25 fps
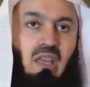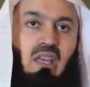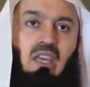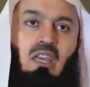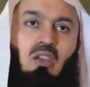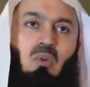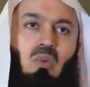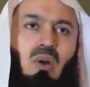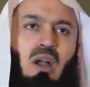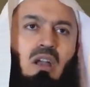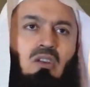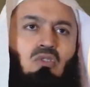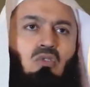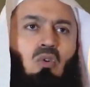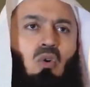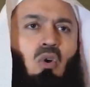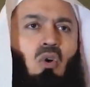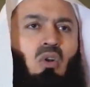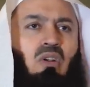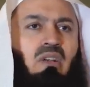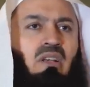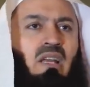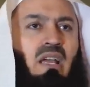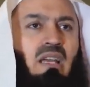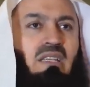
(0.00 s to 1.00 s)
He worked
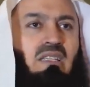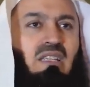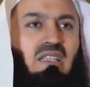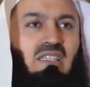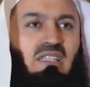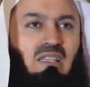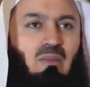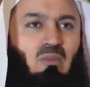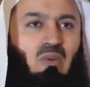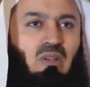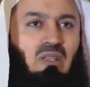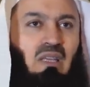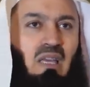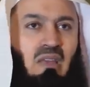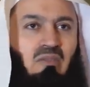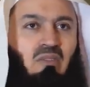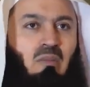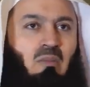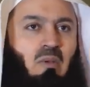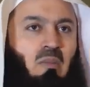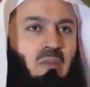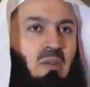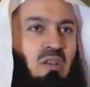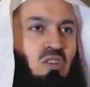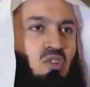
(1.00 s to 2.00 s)
all night and someone gave
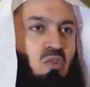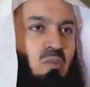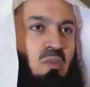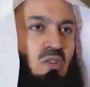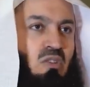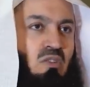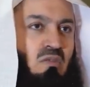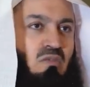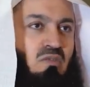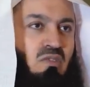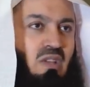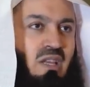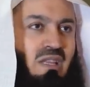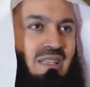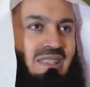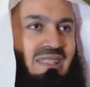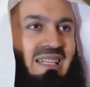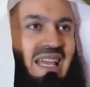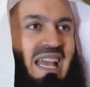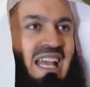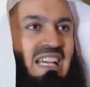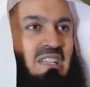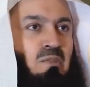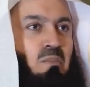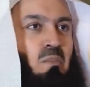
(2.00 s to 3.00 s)
him a measurement of
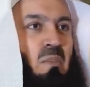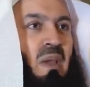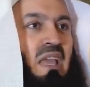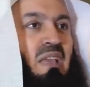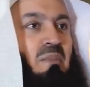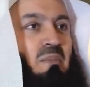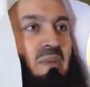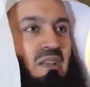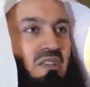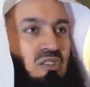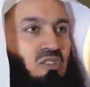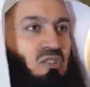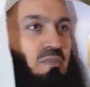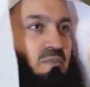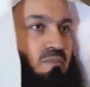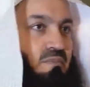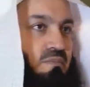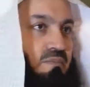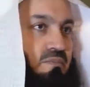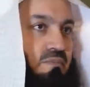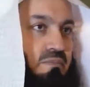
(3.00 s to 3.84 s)
dates as payment.